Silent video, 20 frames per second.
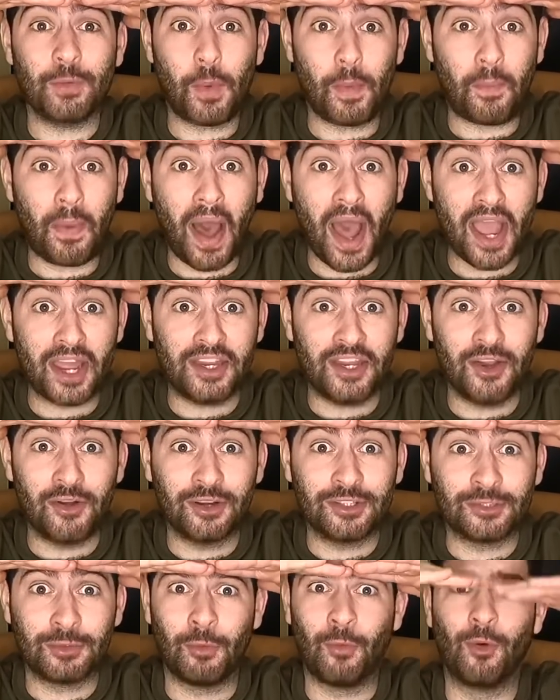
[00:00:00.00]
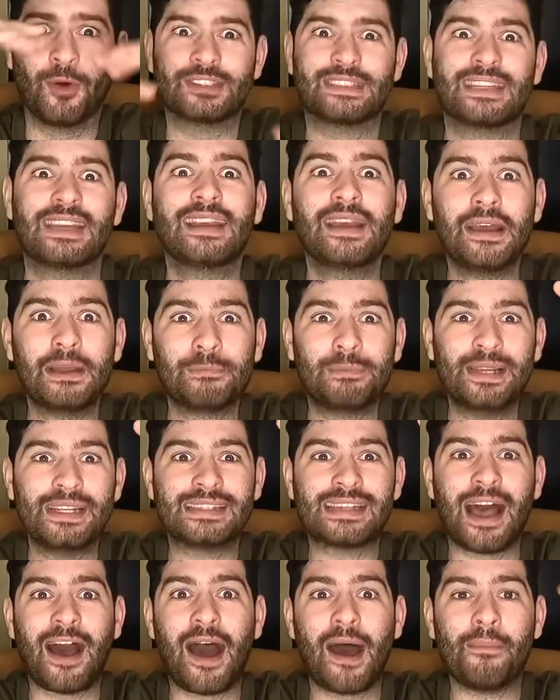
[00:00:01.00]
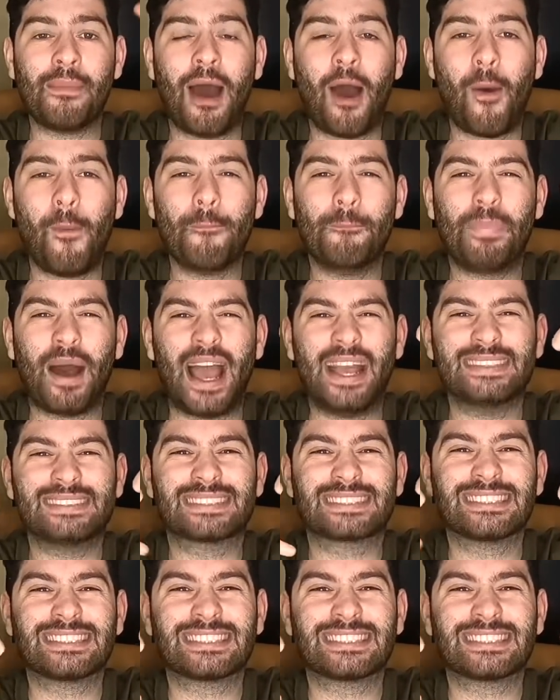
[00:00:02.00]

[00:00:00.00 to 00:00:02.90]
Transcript: We're pioneering towards it. Peace out. I'm out. Bye.